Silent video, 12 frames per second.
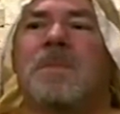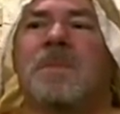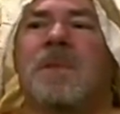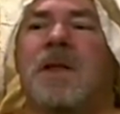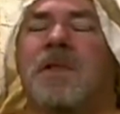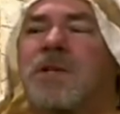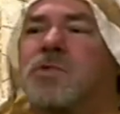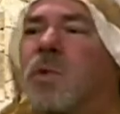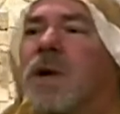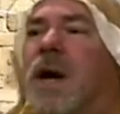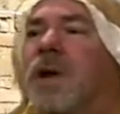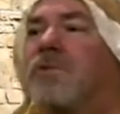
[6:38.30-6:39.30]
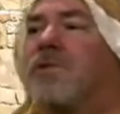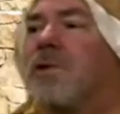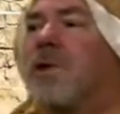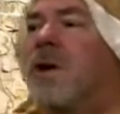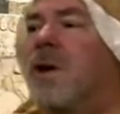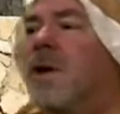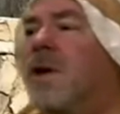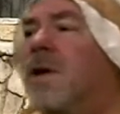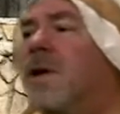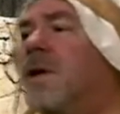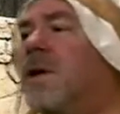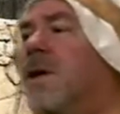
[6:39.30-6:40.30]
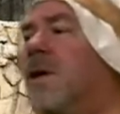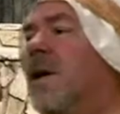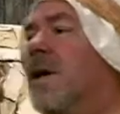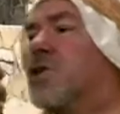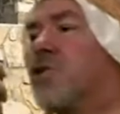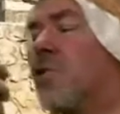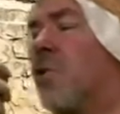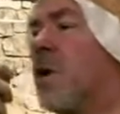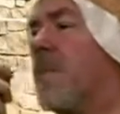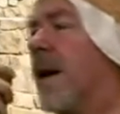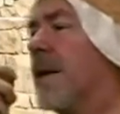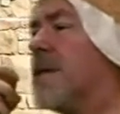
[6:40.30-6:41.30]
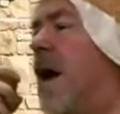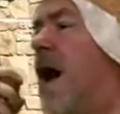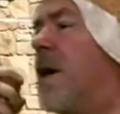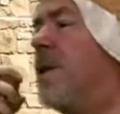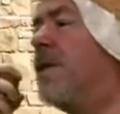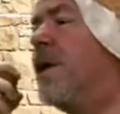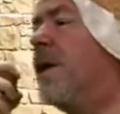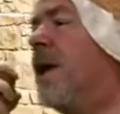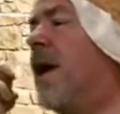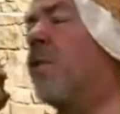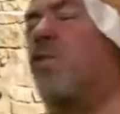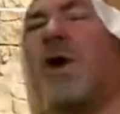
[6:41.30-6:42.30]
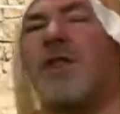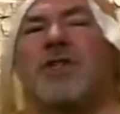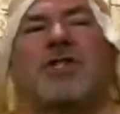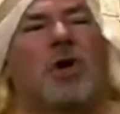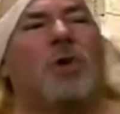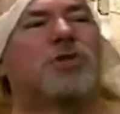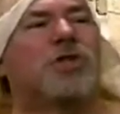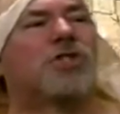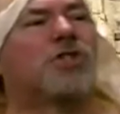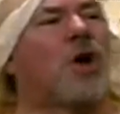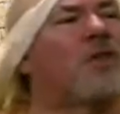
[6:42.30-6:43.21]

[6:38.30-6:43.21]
And this went on for a short amount of time. And, and one of the soldiers saw